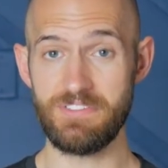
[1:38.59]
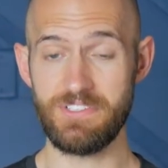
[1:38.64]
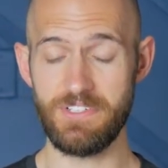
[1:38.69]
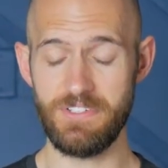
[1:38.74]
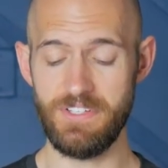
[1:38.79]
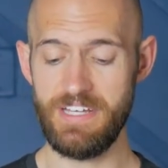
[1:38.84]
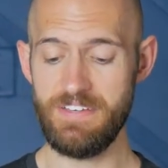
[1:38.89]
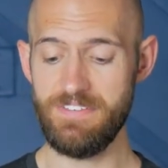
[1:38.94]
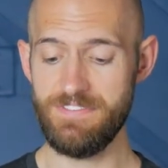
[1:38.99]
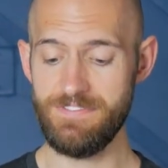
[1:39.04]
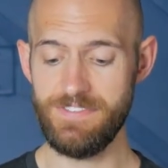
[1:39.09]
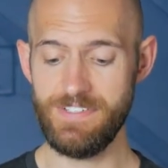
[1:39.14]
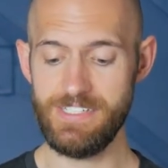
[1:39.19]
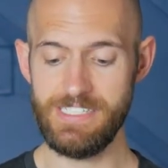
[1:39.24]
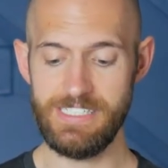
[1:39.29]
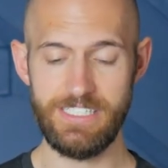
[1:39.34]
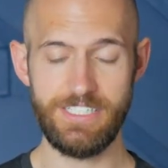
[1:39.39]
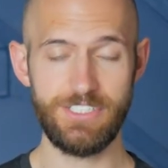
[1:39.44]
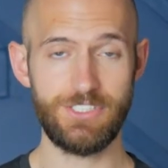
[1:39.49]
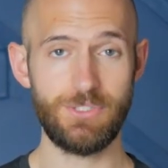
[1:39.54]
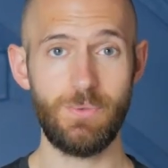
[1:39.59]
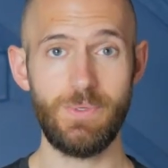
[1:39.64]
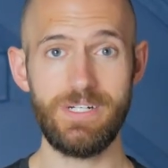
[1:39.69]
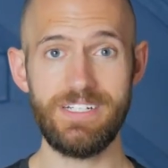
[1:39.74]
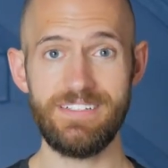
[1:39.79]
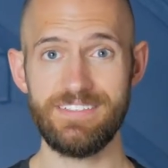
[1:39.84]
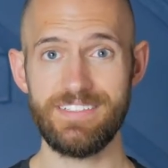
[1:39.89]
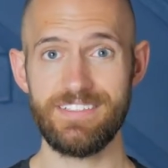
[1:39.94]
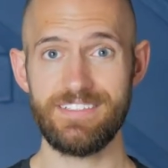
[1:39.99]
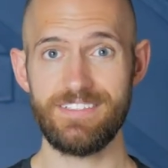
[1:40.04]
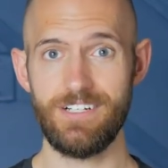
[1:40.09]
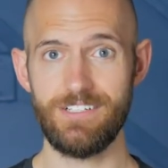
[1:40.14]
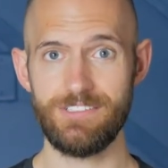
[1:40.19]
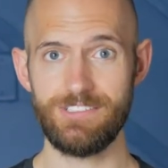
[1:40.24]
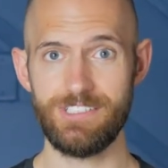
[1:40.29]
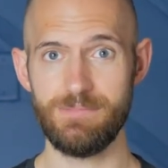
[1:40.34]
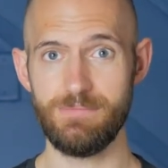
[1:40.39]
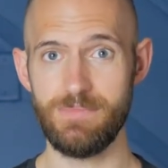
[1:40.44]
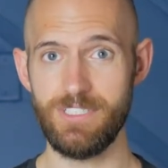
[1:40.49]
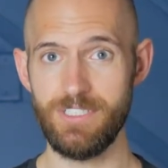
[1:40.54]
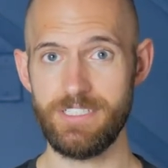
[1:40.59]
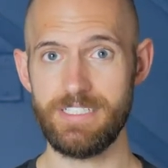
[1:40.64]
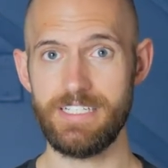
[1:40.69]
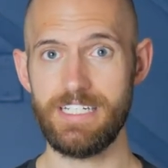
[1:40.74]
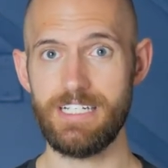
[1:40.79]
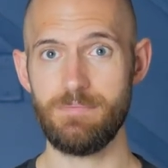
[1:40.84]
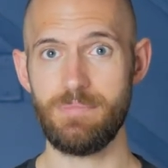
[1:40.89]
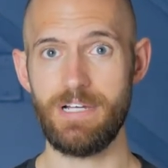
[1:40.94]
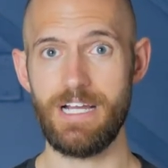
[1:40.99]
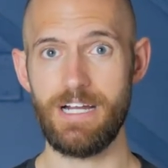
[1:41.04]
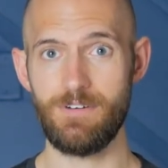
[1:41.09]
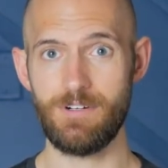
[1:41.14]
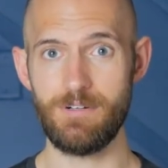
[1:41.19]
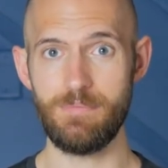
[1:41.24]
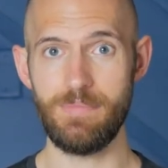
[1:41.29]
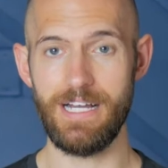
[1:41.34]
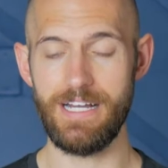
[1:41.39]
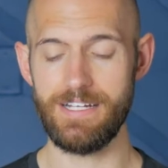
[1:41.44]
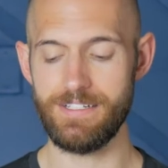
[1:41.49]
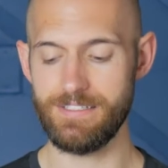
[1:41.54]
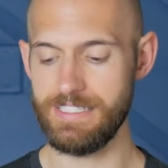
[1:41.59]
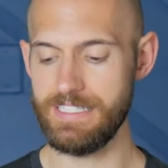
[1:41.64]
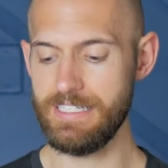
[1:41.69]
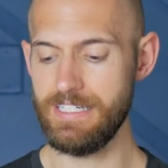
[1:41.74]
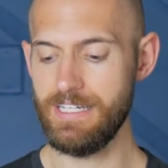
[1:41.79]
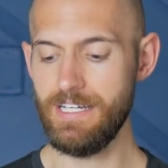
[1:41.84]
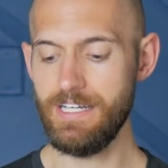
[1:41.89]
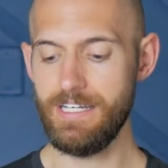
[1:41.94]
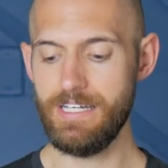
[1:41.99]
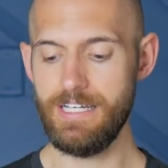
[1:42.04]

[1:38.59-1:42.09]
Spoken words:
So they fit a 2600 milliamp hour battery.